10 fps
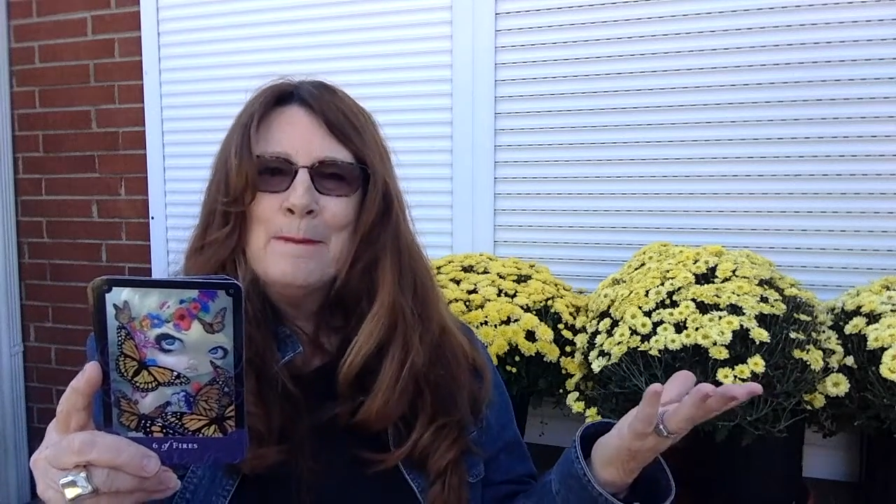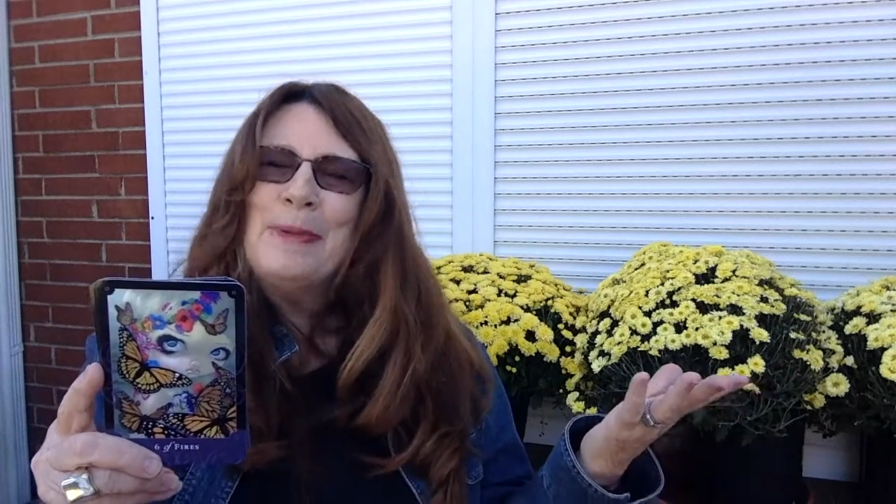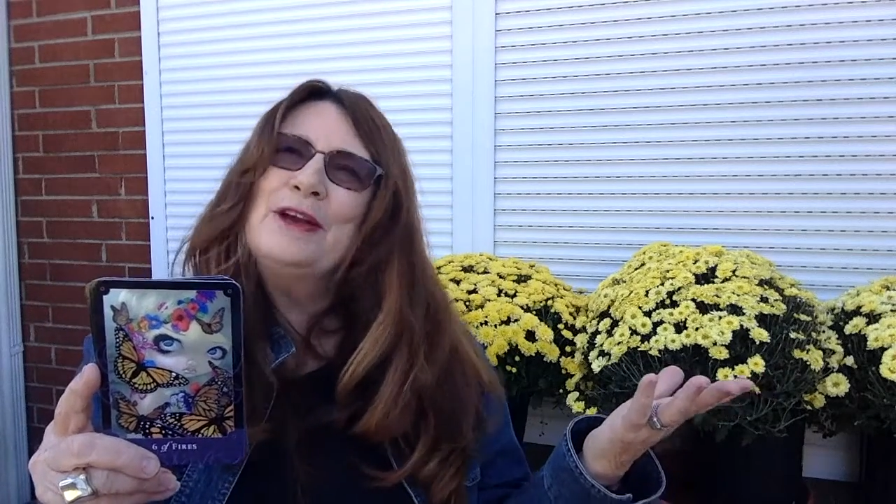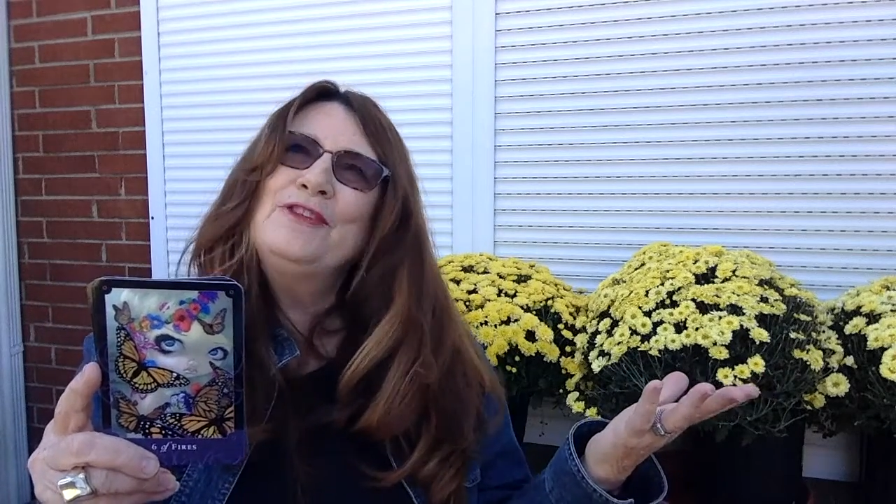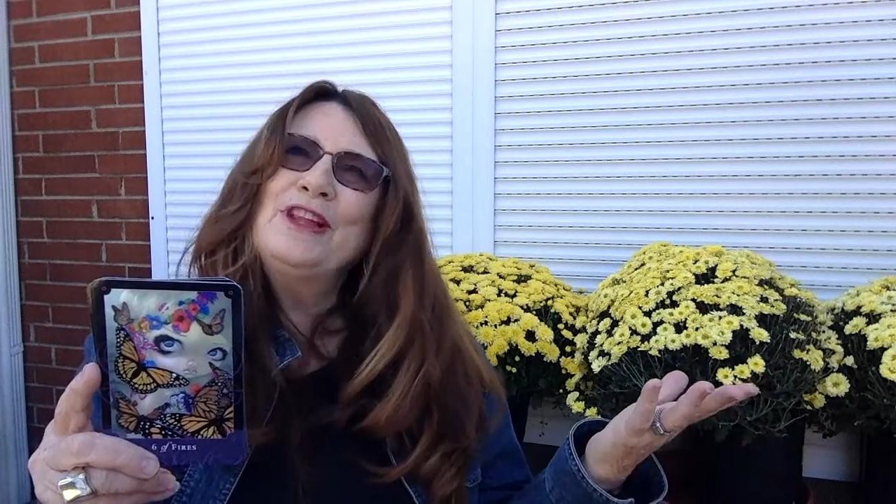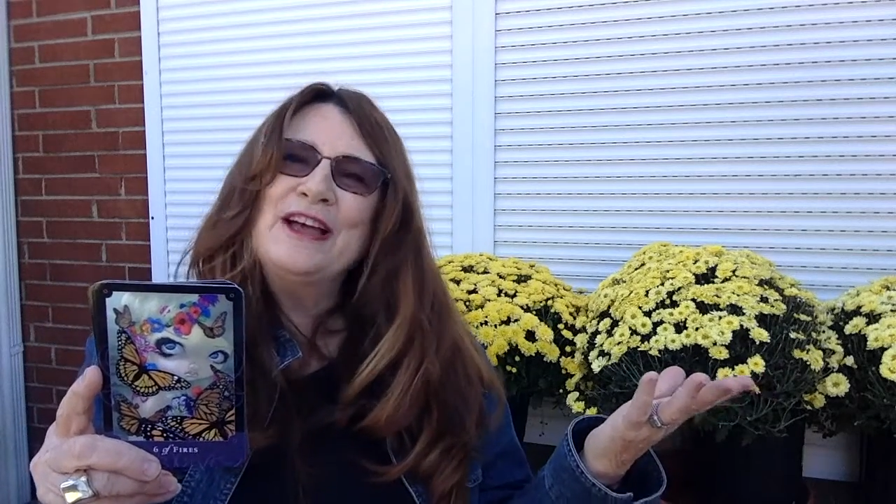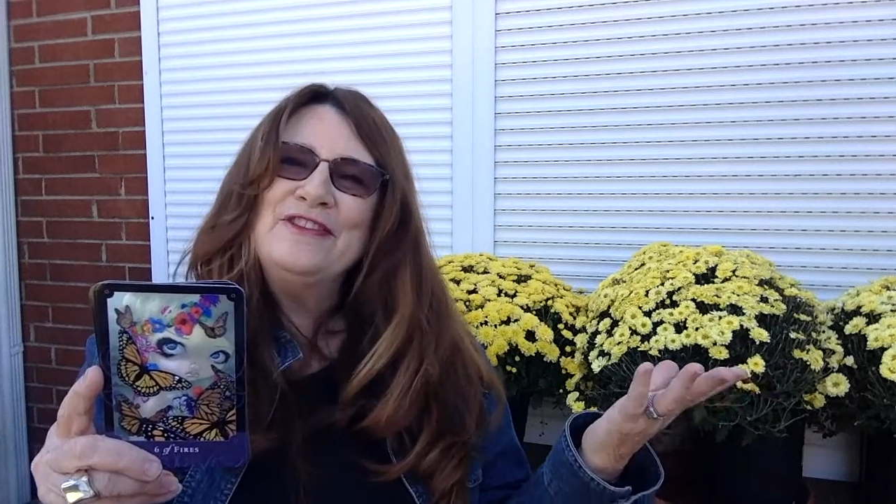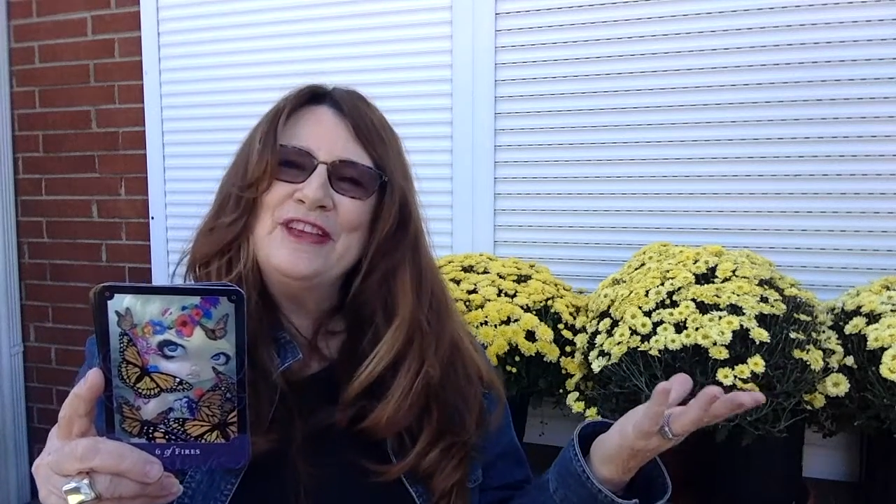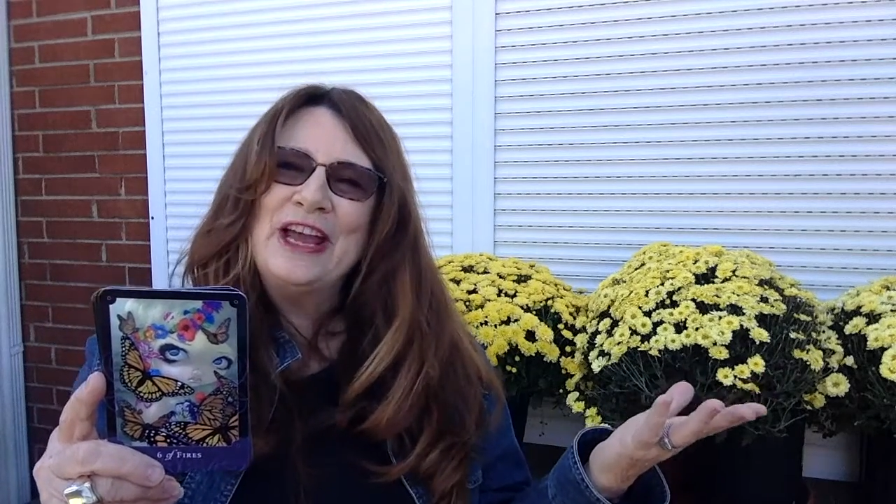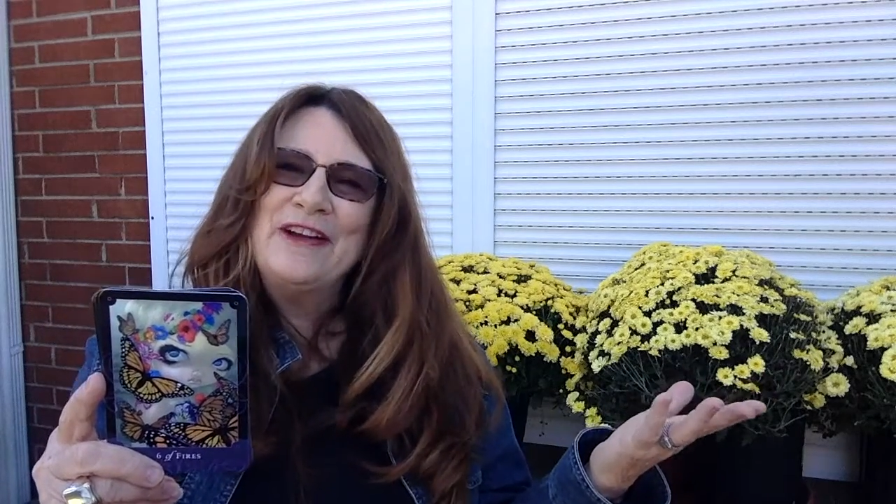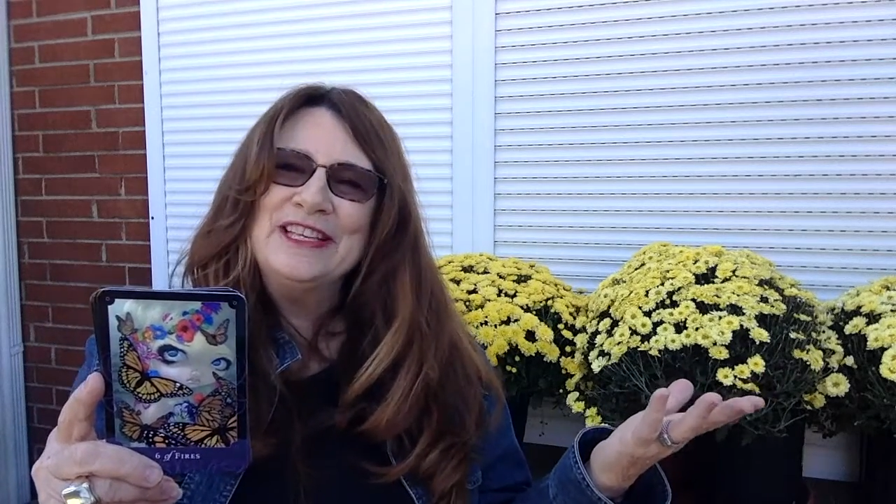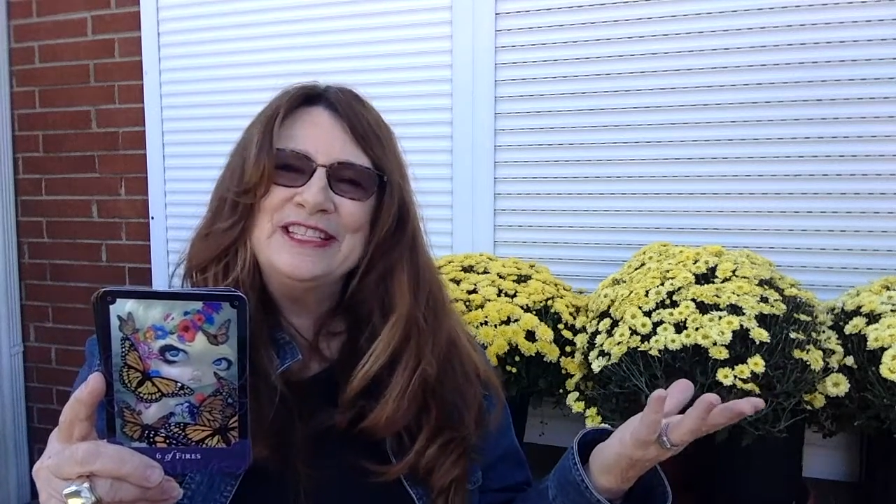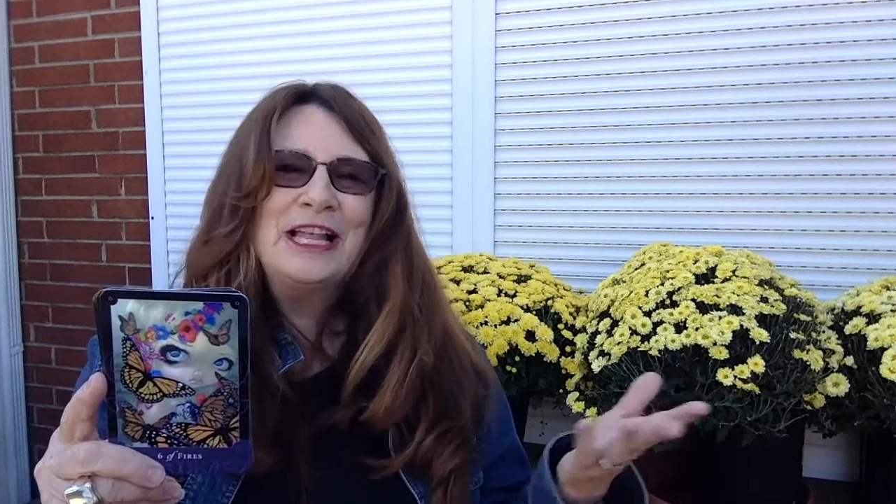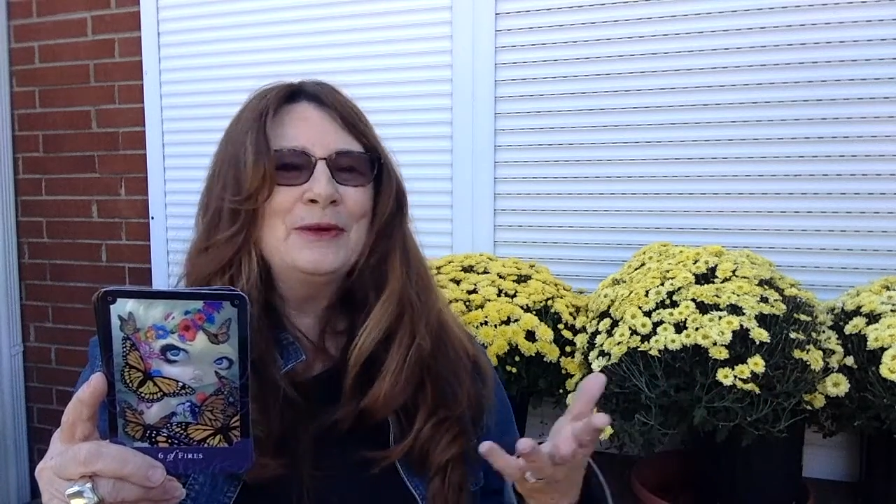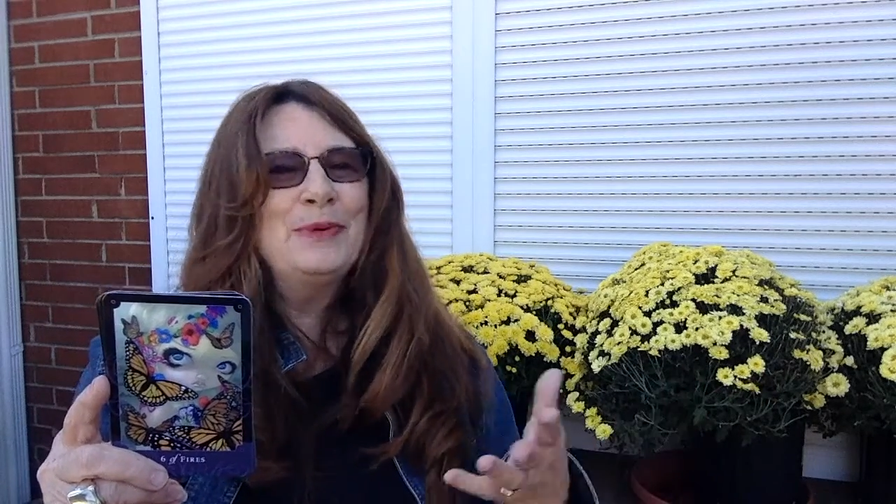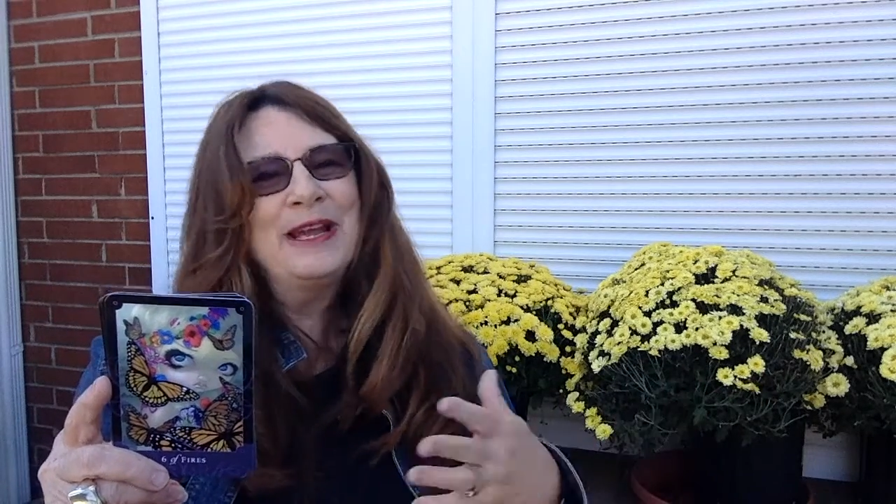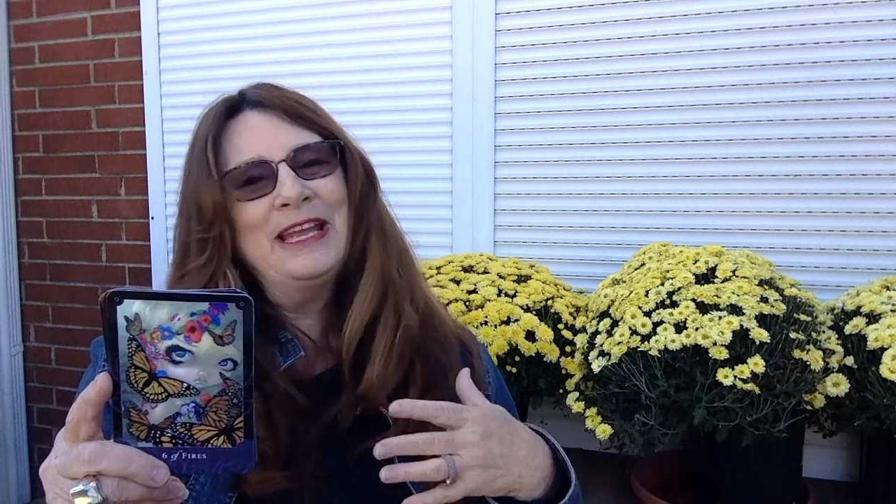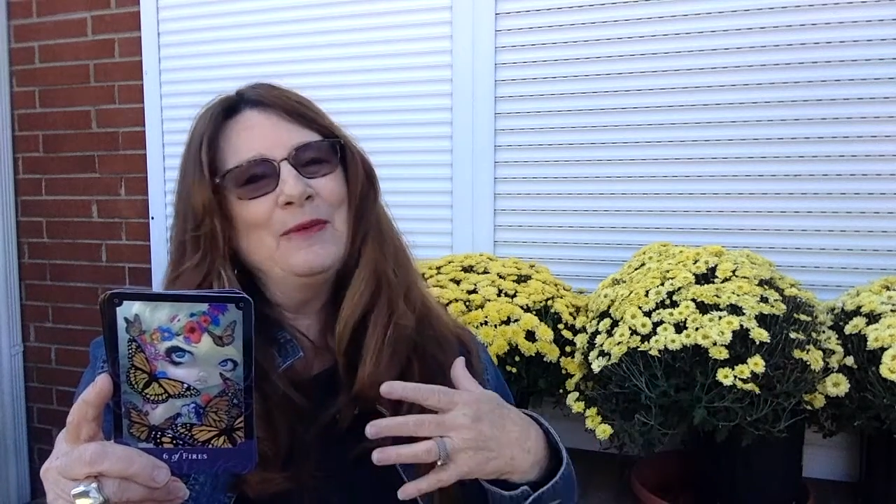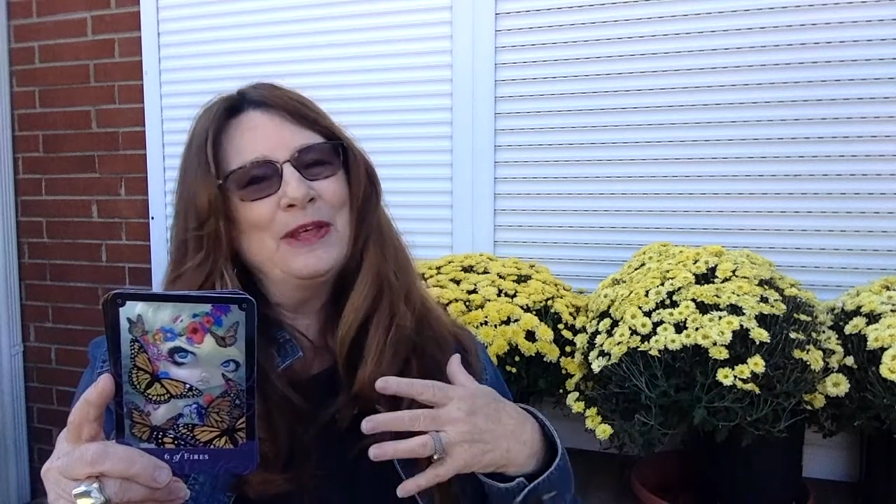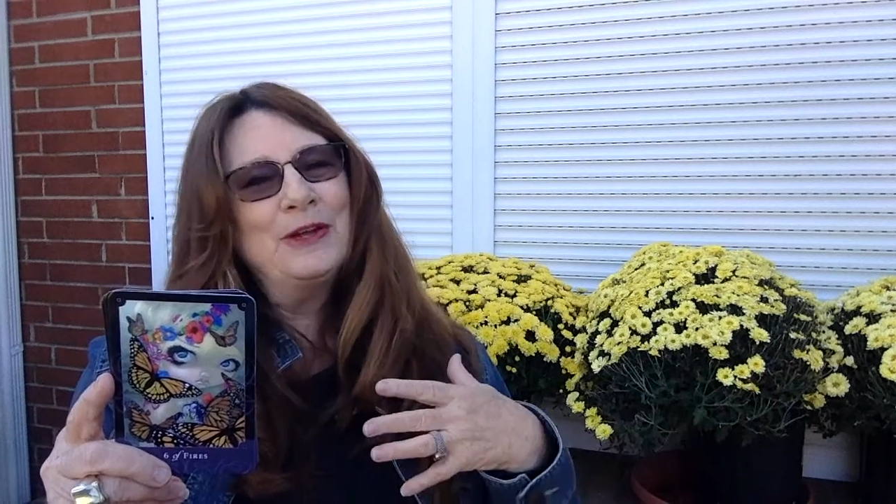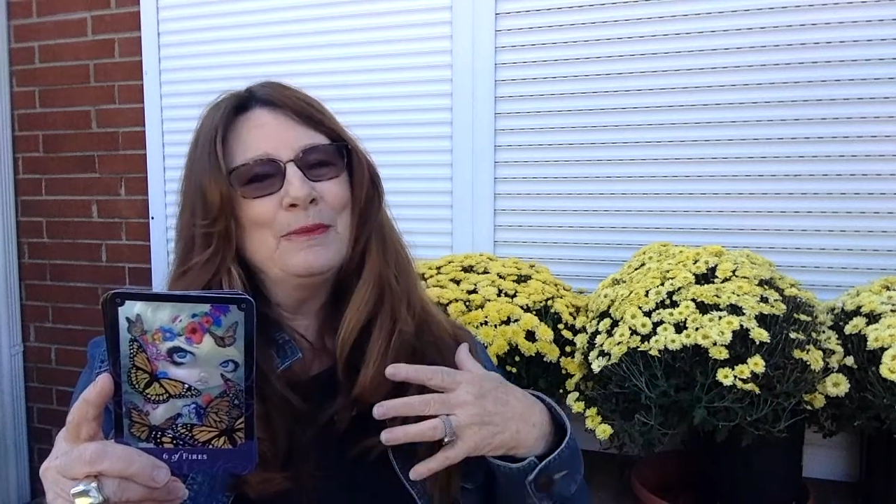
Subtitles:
butterfly fairy celebrating with her